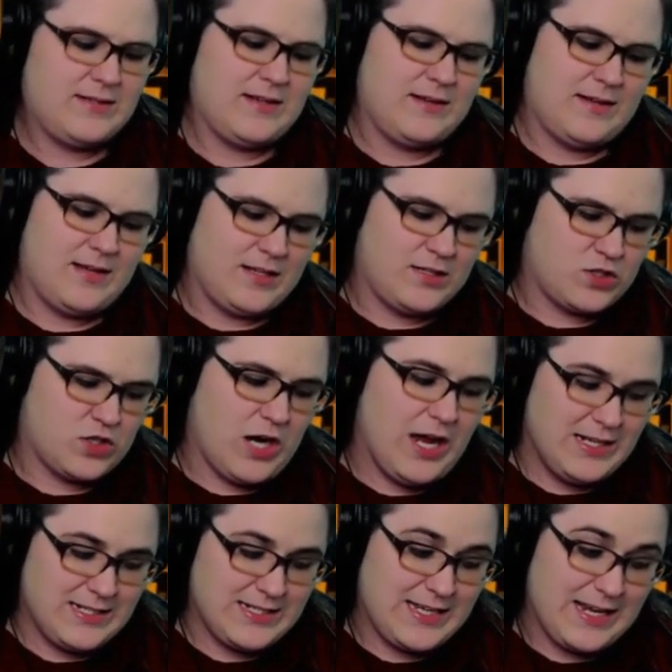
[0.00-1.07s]
And they
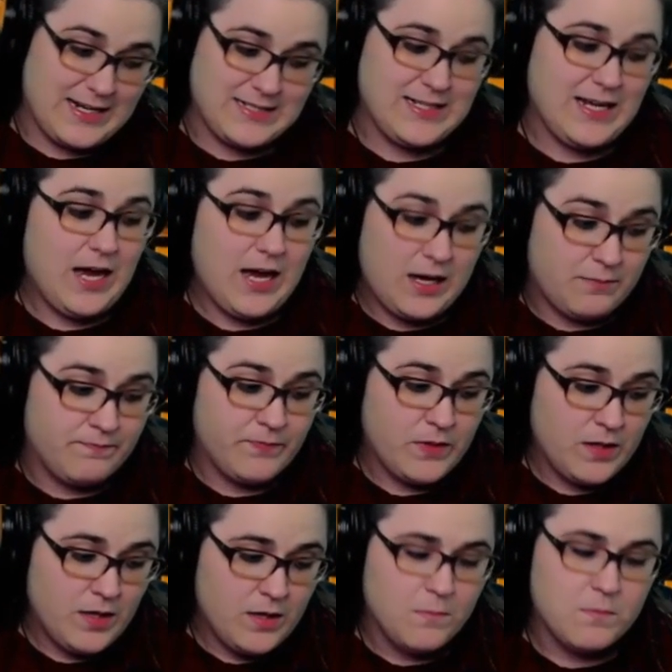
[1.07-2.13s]
tried to get at Tom,
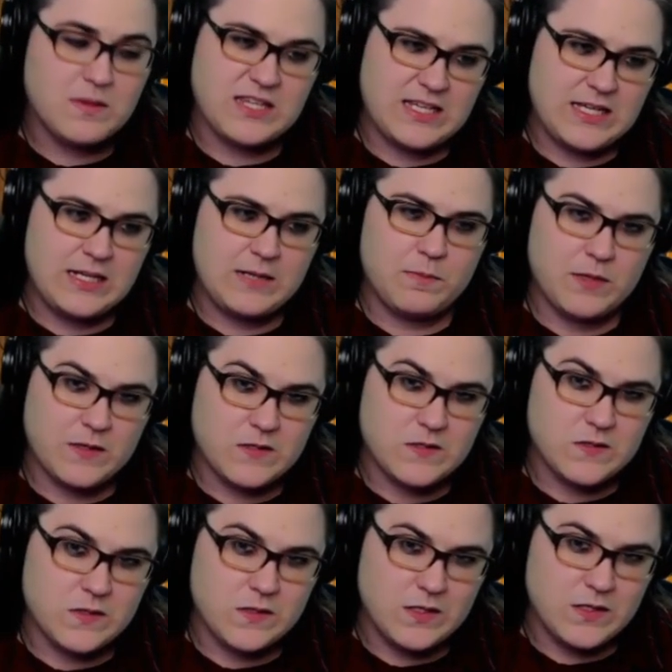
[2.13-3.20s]
but the guinea pig
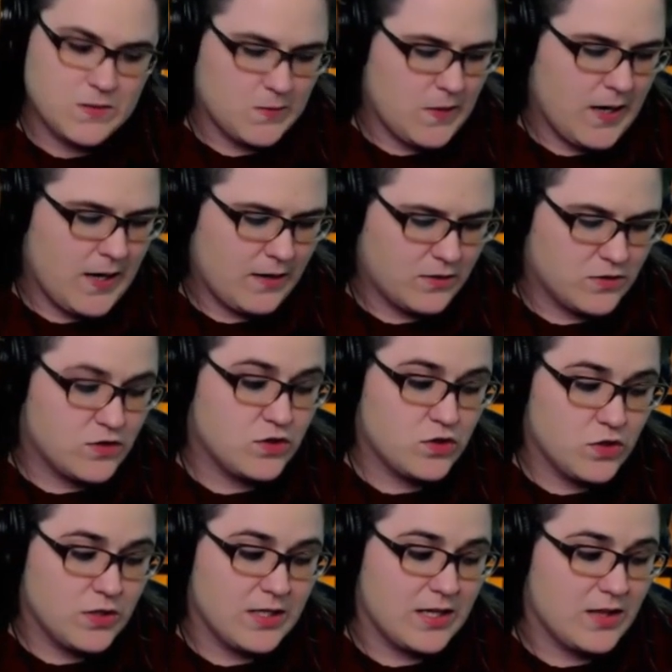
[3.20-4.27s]
stood
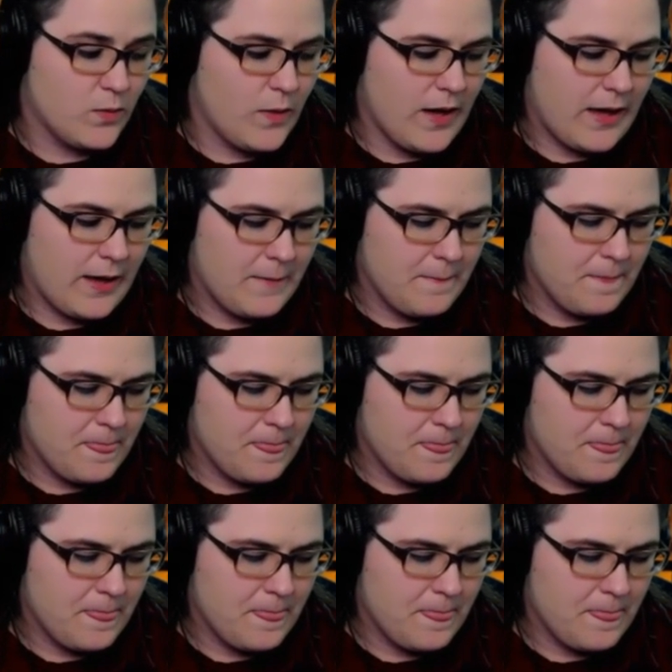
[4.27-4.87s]
in the way.